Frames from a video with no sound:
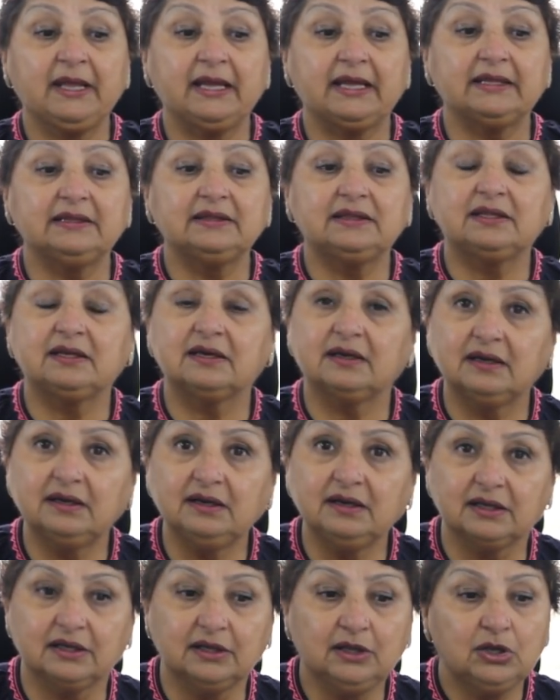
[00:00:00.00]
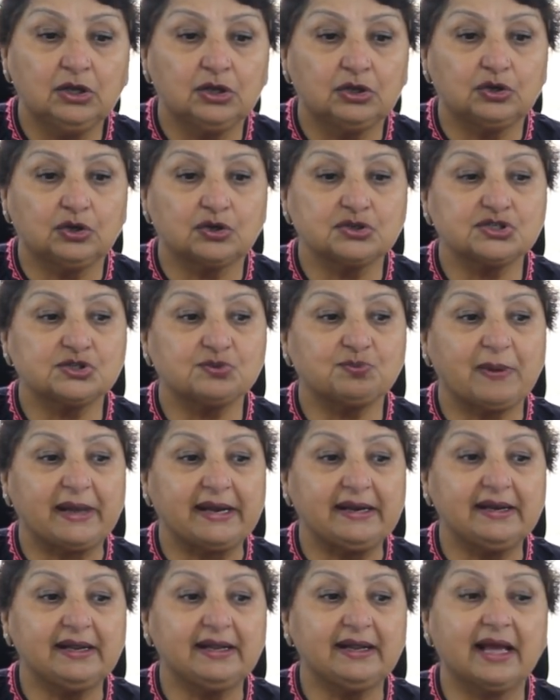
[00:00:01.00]
In theory, your
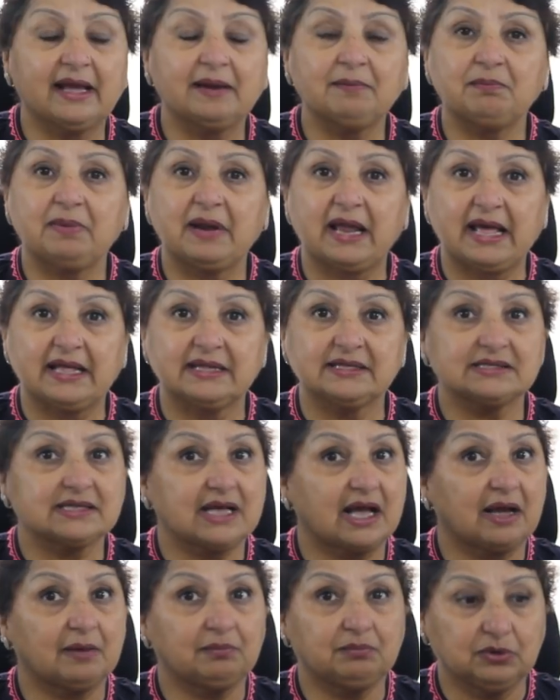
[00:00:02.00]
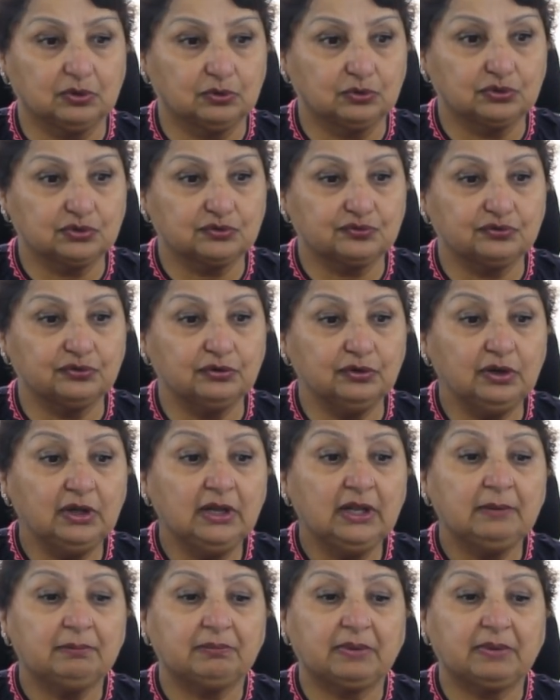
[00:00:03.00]
spending and plans are beautiful,